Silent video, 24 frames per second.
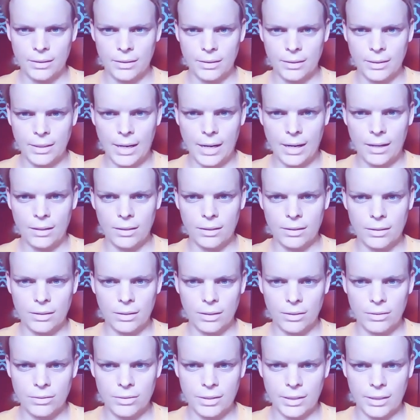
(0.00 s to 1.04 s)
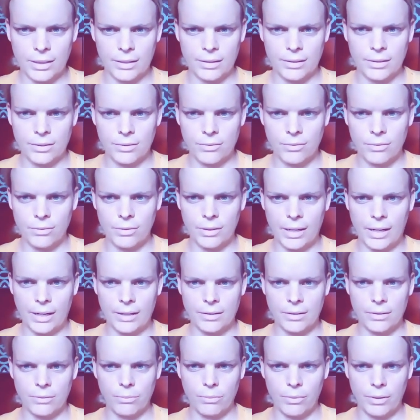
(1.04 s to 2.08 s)
you gotta look closely and
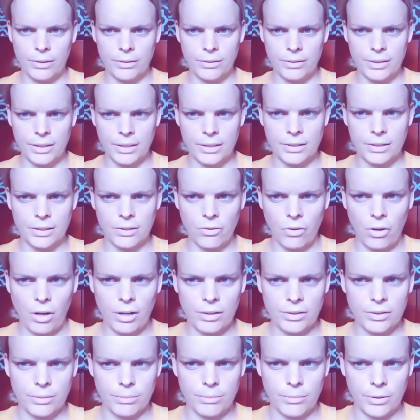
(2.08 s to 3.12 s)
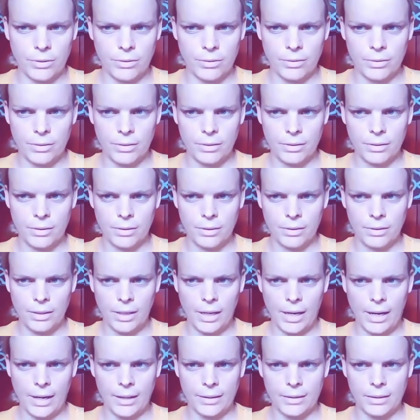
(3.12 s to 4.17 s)
scrutinize the one who sits across from you,
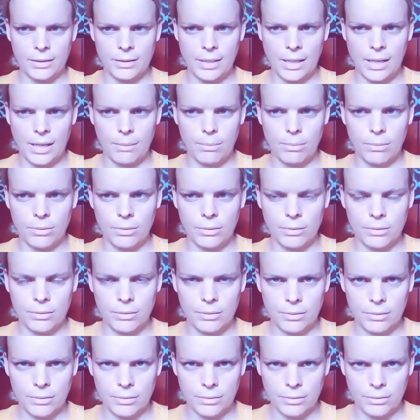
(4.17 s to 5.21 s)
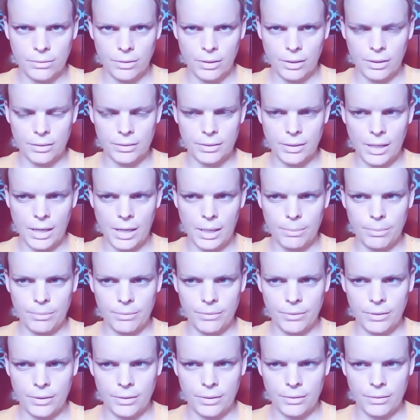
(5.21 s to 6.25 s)
at the table, or on top
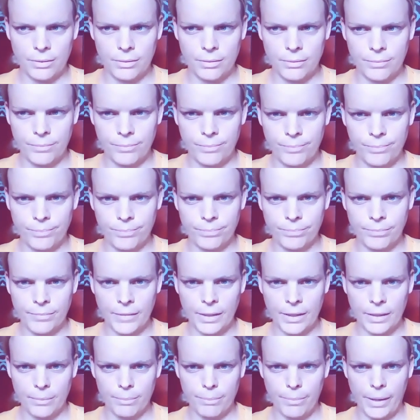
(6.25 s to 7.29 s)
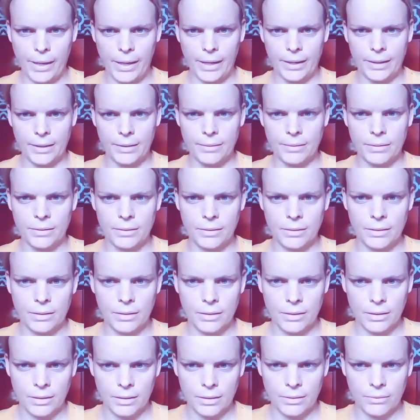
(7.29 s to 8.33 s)
of you, in bed,
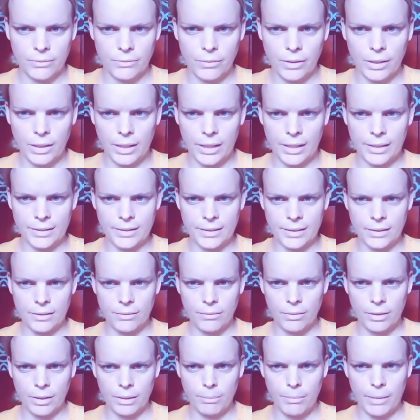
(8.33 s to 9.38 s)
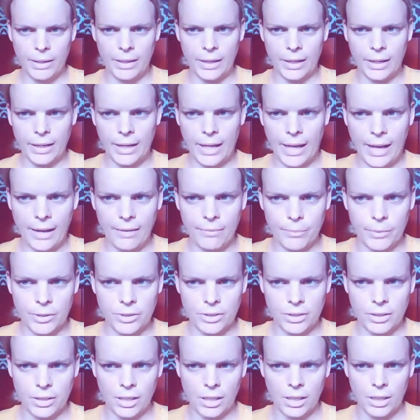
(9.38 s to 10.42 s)
and realize that you really may not have much
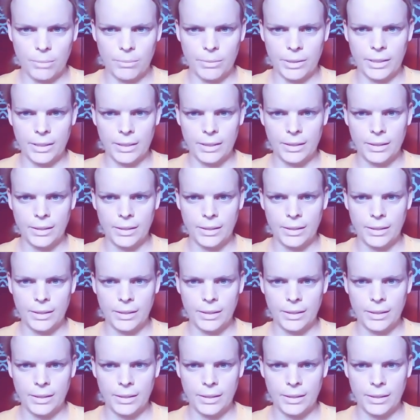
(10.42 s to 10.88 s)
in common